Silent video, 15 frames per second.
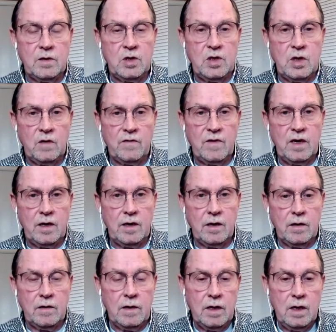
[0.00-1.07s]

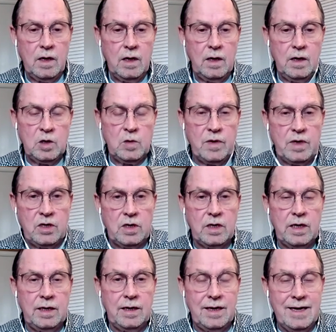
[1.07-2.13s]
self-care,
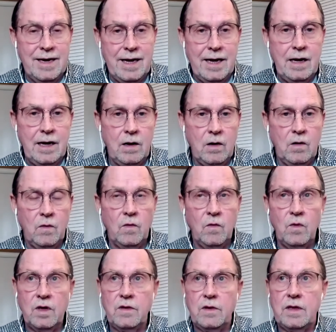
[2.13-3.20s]
especially now
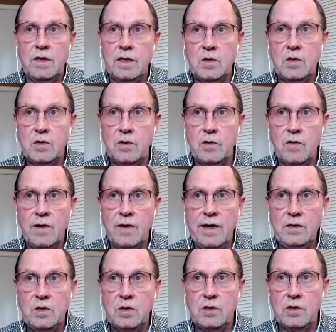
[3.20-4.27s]
with this
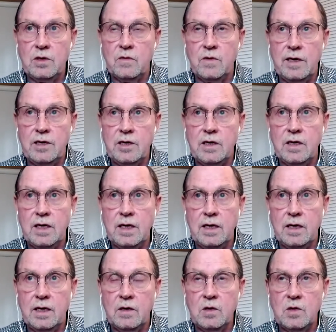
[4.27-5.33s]
Ukraine situation,
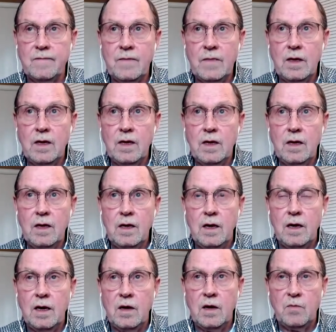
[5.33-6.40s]
is
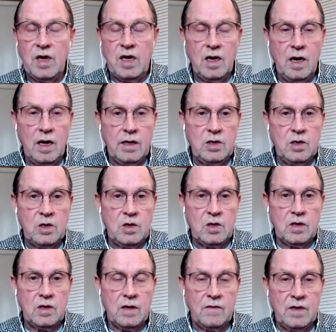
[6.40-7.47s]
be conscious
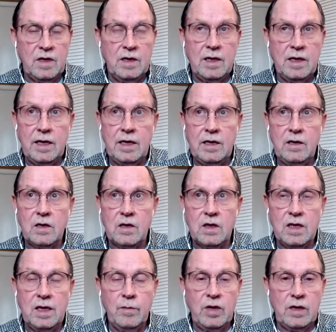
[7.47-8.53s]
of the need to
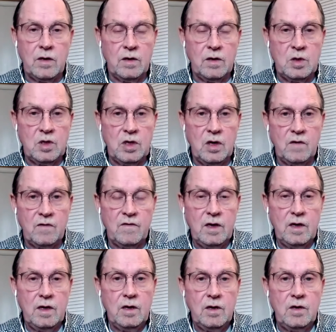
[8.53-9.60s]
limit ourselves
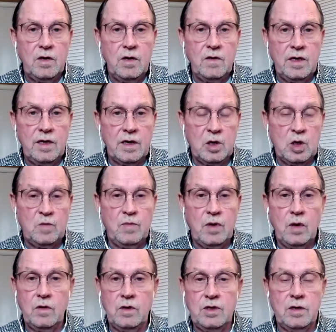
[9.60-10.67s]
to the
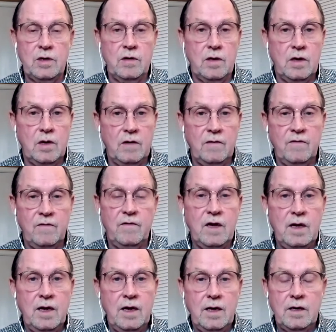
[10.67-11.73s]
exposure of
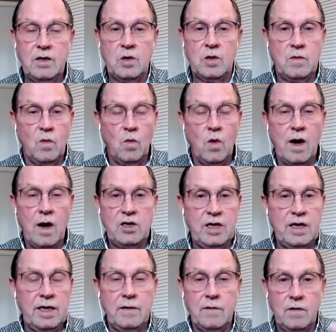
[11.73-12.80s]
just
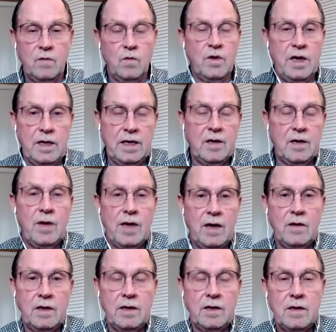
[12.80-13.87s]
watching it and reading
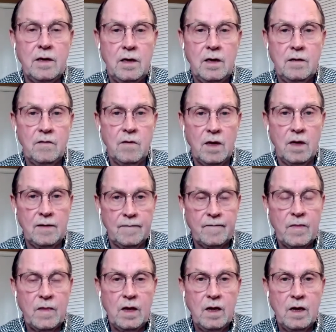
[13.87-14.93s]
about it, right?
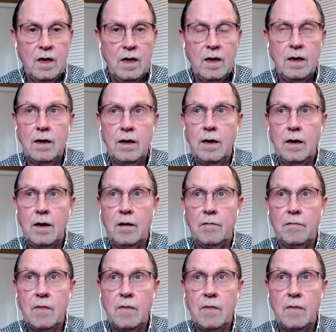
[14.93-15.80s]
Uh,